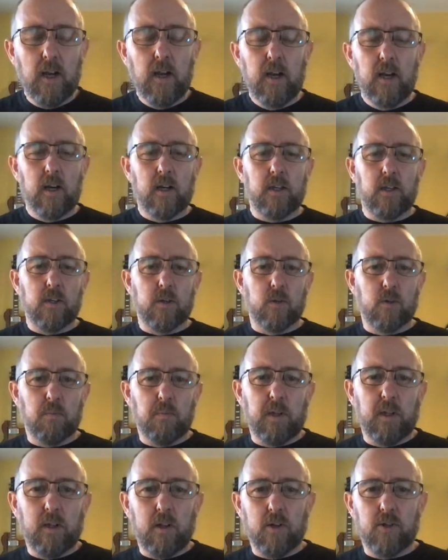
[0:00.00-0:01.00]
and you don't want to
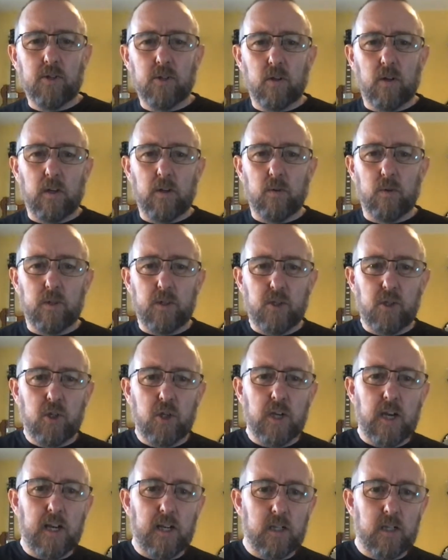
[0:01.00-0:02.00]
be lost. So I'd always
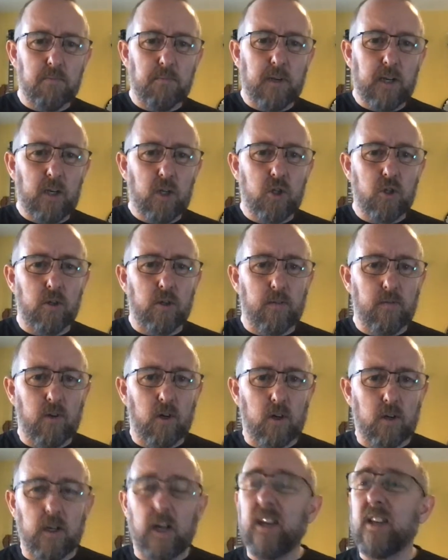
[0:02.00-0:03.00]
check to make sure I've
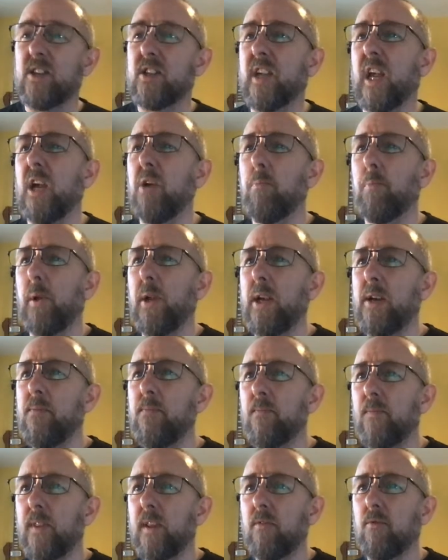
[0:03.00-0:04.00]
got an escape plan
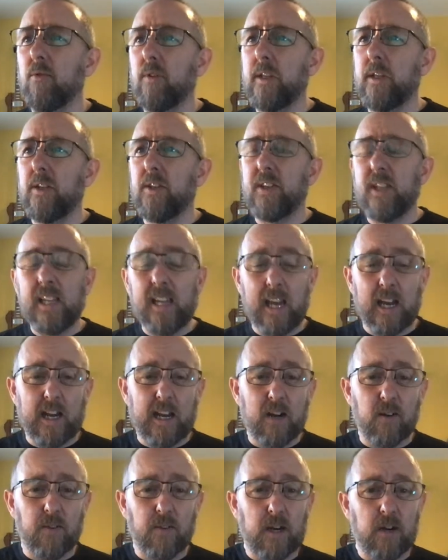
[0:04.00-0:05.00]
if we needed to get
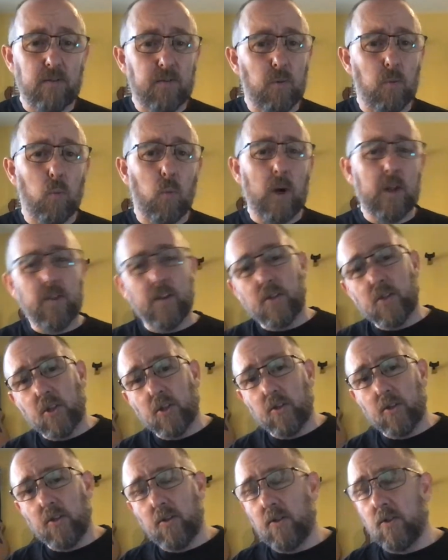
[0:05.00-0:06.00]
out there. If the weather
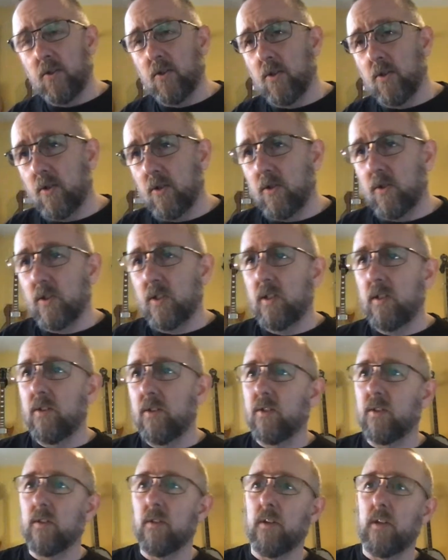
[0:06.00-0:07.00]
turned or
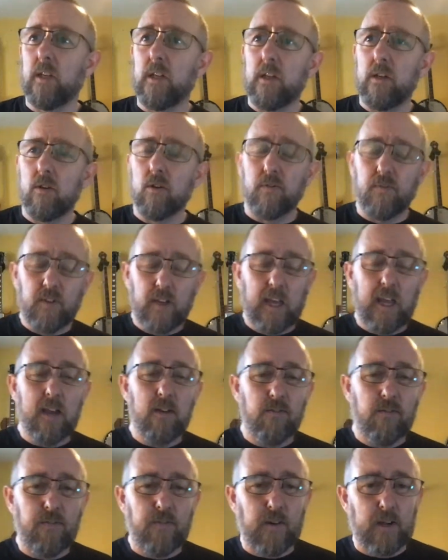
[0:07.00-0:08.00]
enough
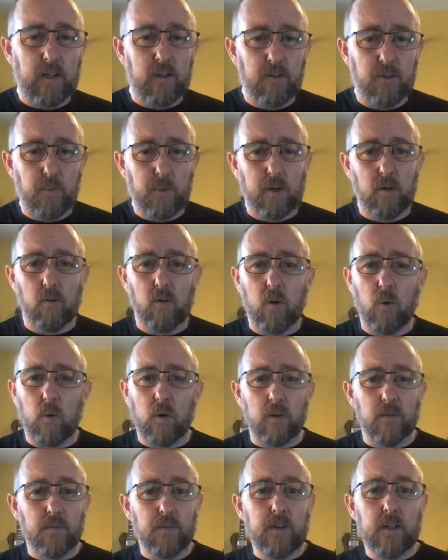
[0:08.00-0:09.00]
kit failed that we couldn't go
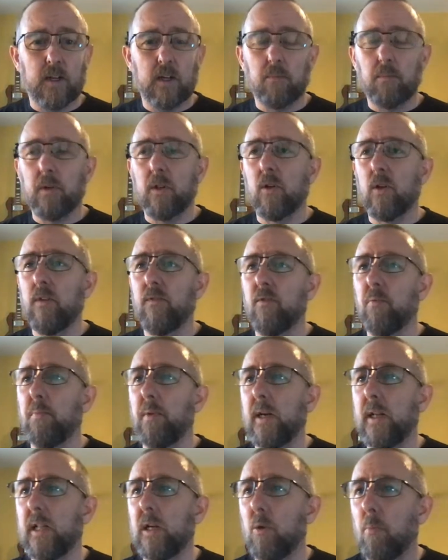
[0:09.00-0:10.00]
on, then I'll be looking for
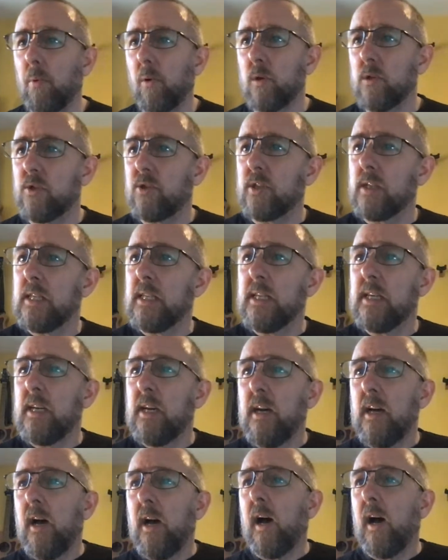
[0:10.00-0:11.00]
bailout points.
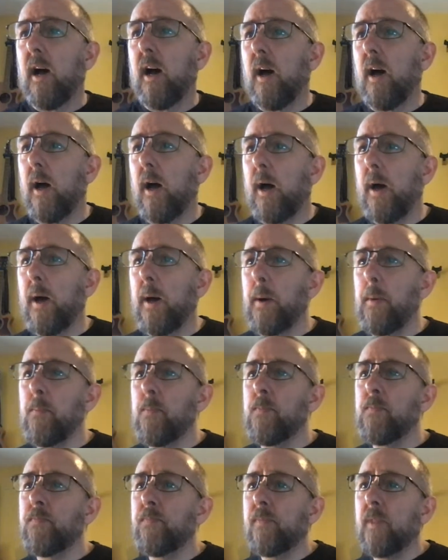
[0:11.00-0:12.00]

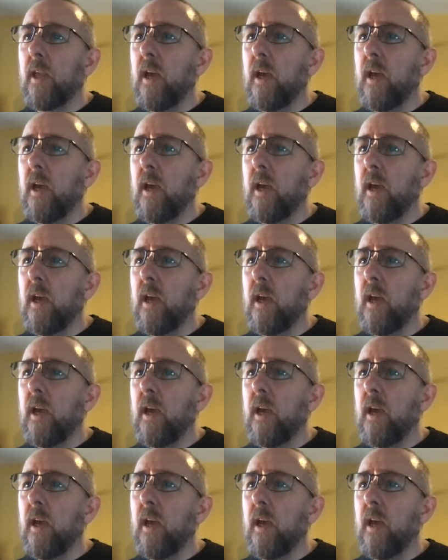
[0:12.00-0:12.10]
And